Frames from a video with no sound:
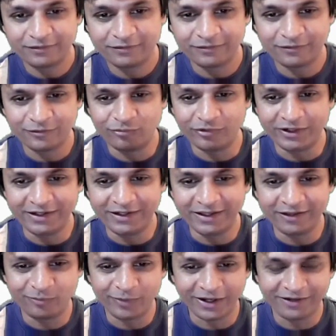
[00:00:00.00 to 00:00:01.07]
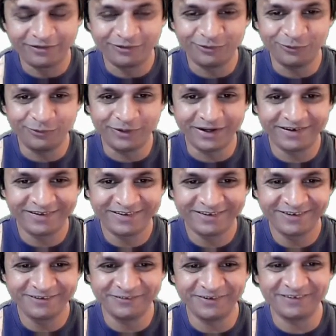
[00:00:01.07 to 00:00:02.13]
hopefully it gets back to where
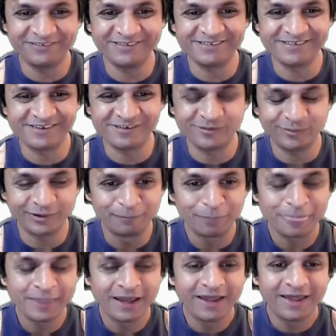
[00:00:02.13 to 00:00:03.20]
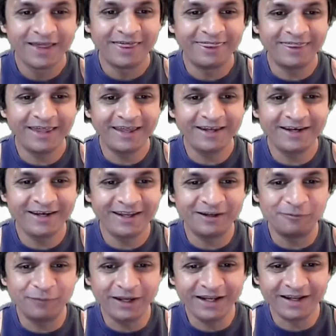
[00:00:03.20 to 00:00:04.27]
it was reasonable. Then in
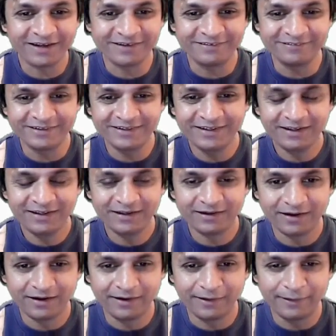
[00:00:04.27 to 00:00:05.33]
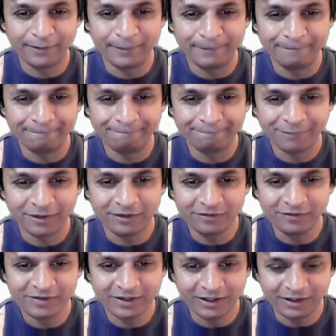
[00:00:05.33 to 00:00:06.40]
main activity,
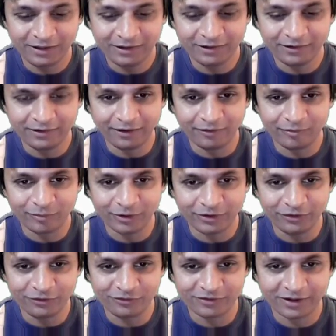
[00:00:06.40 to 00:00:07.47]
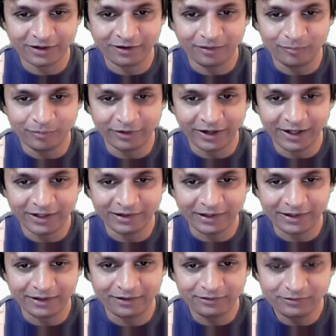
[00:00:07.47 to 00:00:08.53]
this thing here now I'm going to use a car brand
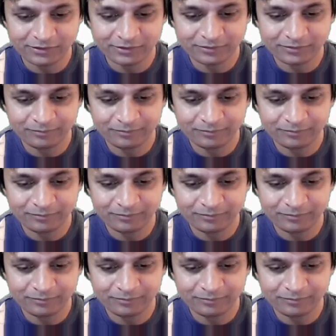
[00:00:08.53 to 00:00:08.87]
layout